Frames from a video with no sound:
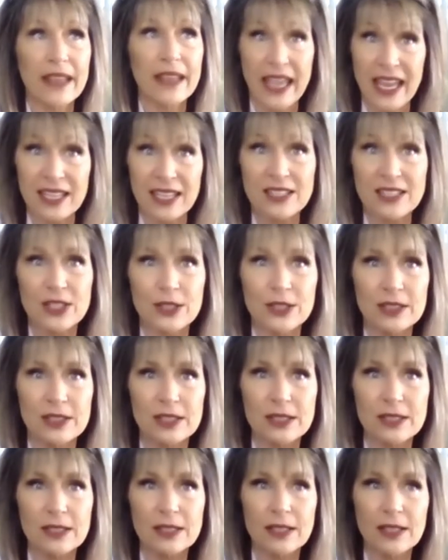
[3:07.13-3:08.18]
answers
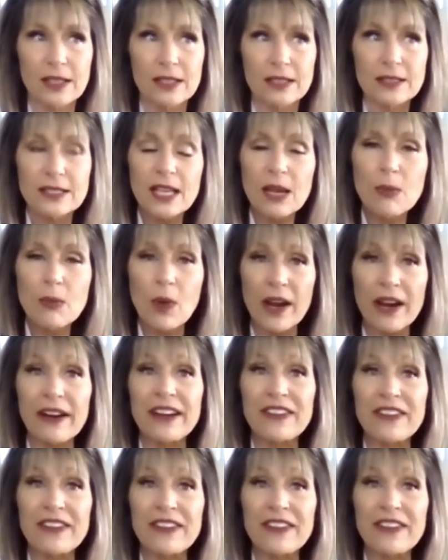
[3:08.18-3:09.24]
somewhere
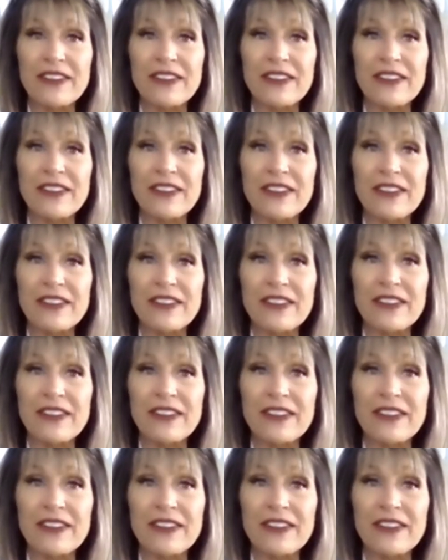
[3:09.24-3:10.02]
and feeling